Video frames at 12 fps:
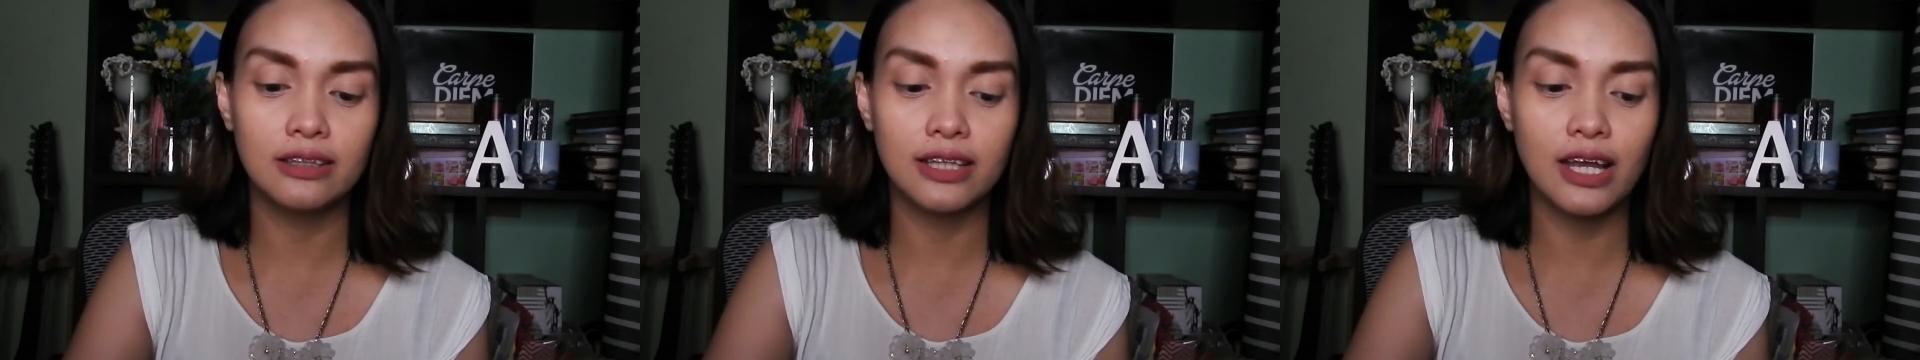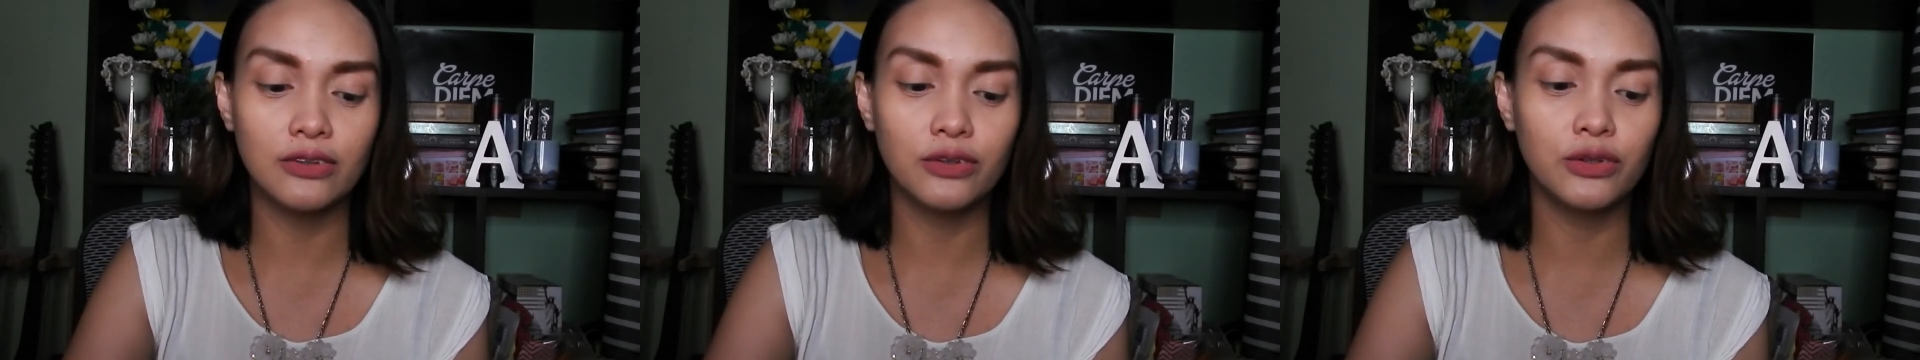
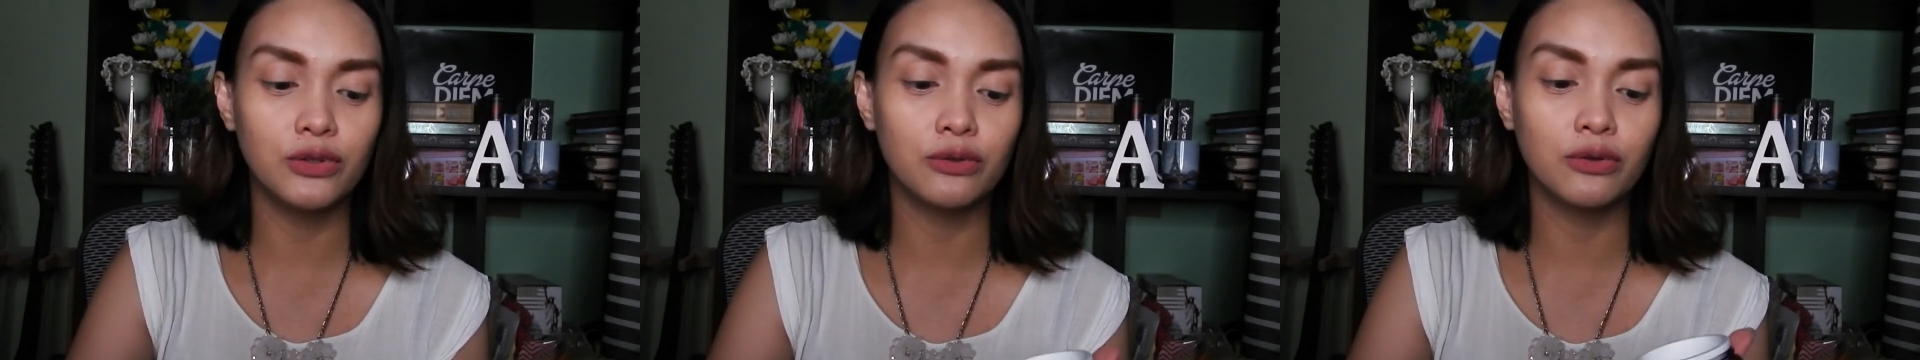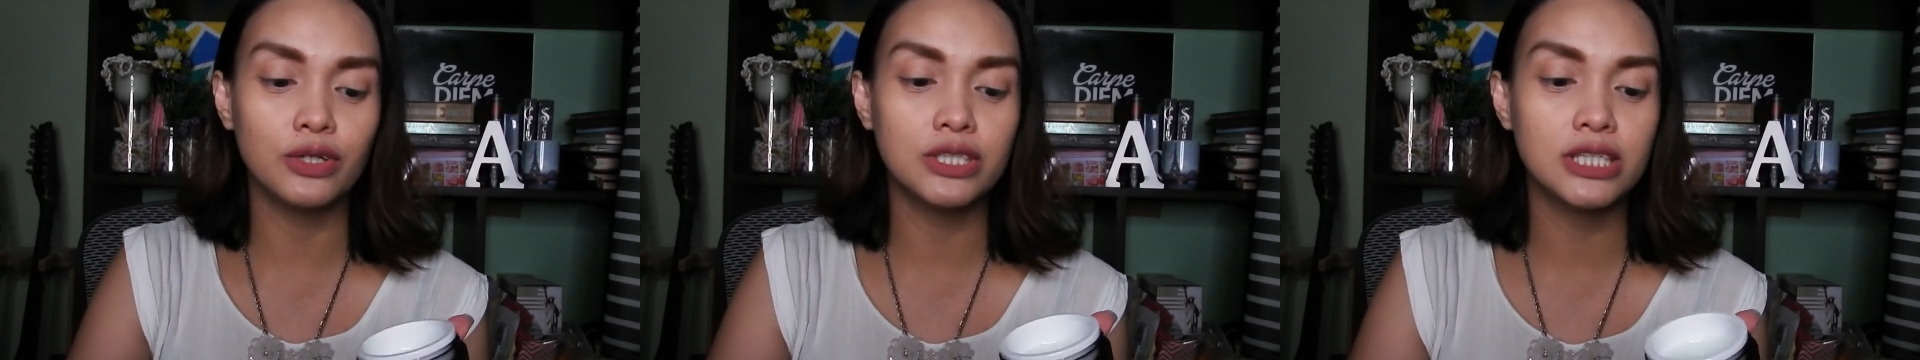Ganon
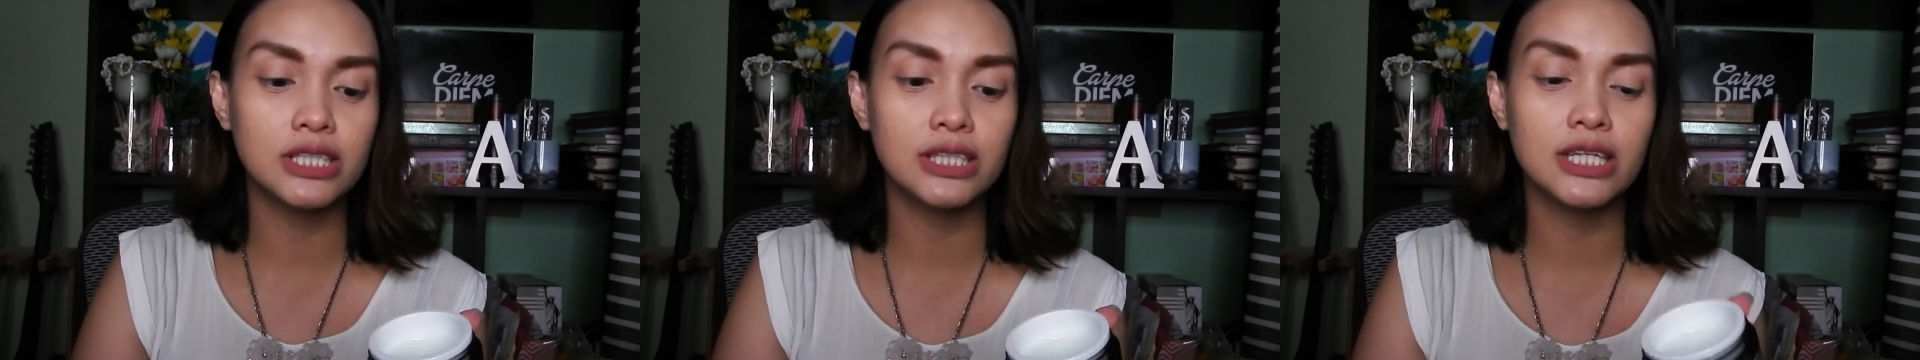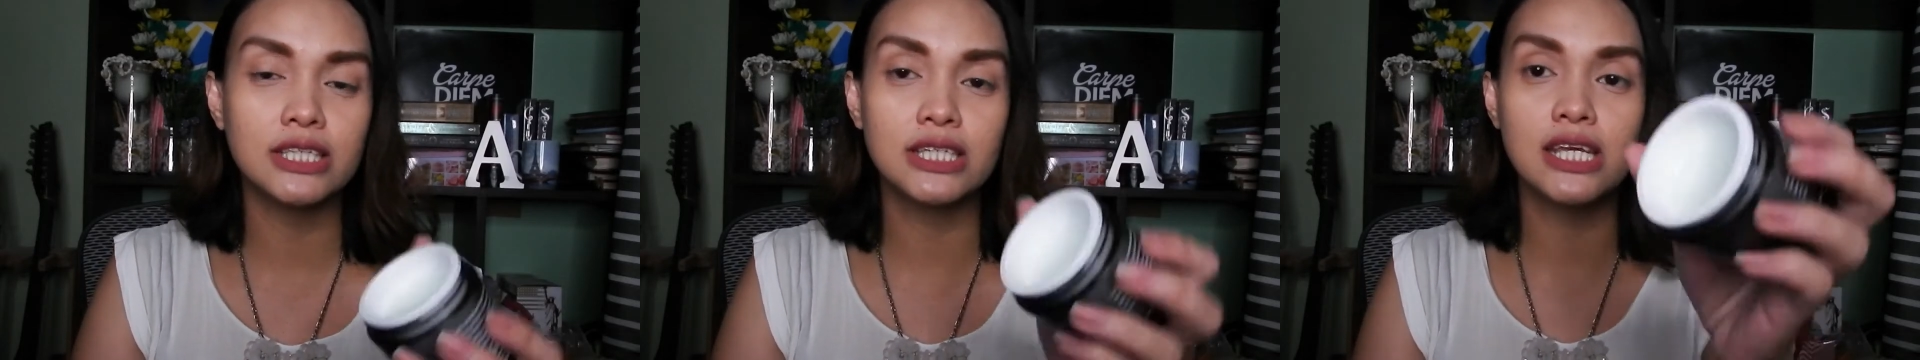yung
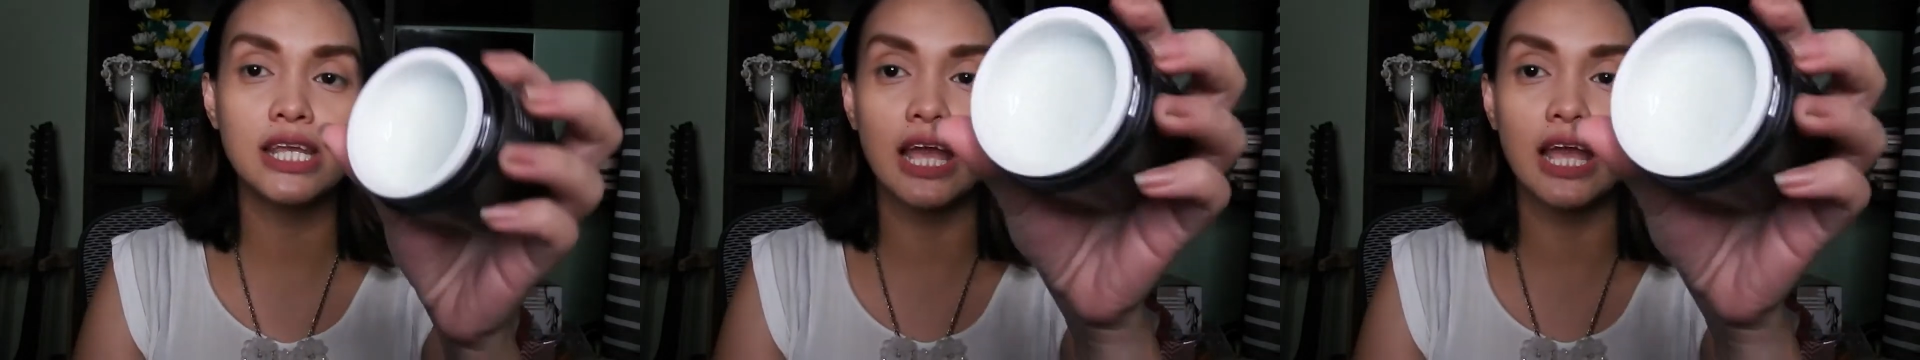consistency